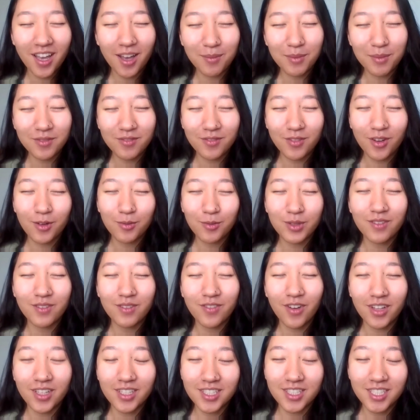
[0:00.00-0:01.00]
involved with the
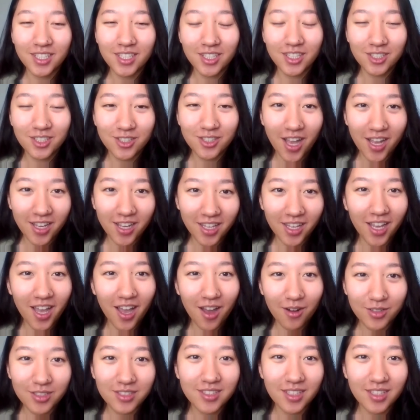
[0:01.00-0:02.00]
volunteering tracking
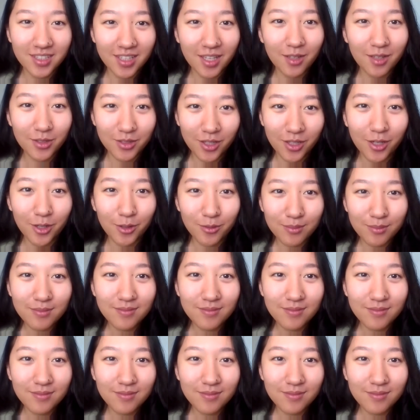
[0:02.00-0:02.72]
hours, that they will know.